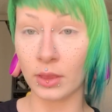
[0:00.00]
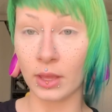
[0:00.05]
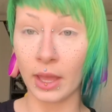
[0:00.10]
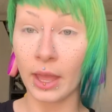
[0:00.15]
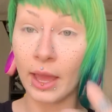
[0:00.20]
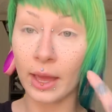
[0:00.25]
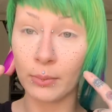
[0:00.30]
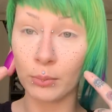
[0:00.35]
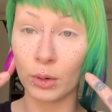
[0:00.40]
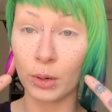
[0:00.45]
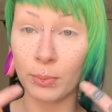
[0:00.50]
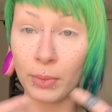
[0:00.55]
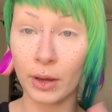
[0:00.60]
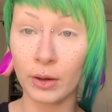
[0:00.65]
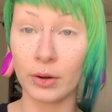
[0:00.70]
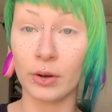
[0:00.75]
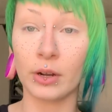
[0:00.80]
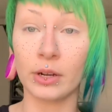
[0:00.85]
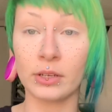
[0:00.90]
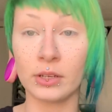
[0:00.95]
I add more
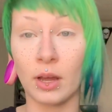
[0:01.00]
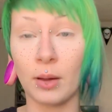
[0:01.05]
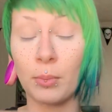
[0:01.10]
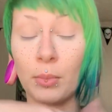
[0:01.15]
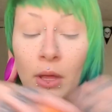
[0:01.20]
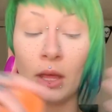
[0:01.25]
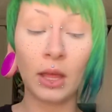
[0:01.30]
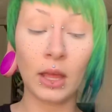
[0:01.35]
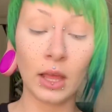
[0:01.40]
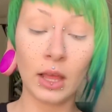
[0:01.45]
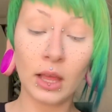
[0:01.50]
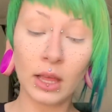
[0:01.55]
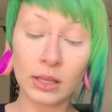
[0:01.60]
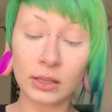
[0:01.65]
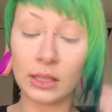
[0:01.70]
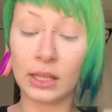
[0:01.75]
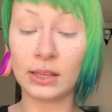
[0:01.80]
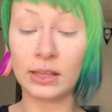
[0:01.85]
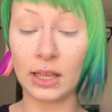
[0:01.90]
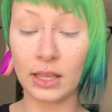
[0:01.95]
powder on top,
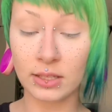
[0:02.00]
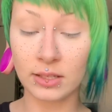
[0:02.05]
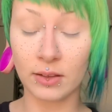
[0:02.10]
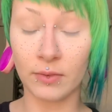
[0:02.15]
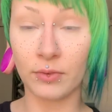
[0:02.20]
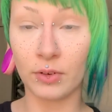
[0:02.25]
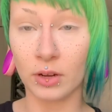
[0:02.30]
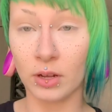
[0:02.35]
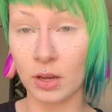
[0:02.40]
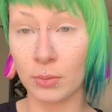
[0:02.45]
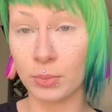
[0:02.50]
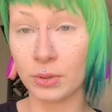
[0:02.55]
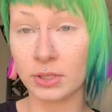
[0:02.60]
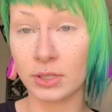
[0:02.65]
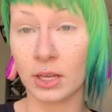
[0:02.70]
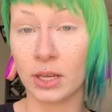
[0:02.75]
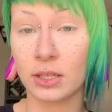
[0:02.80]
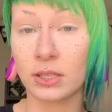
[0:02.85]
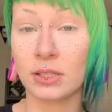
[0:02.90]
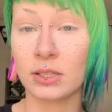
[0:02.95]
let that sit for a couple
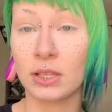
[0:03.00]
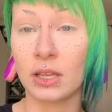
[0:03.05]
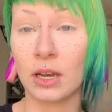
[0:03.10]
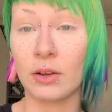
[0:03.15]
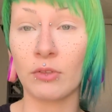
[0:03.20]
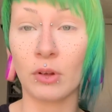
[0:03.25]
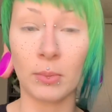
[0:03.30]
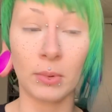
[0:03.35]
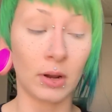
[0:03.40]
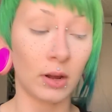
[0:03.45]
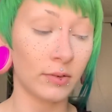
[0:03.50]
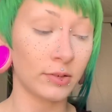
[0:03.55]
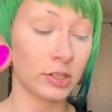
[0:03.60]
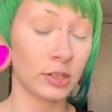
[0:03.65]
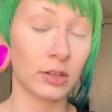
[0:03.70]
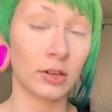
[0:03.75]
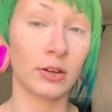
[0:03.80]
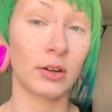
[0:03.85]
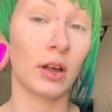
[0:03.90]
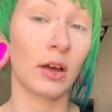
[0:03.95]
seconds, and then I rub it off so
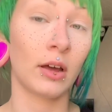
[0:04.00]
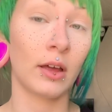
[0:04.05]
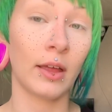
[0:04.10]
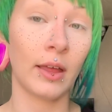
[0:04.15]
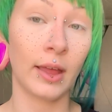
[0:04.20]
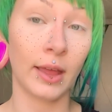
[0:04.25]
they're not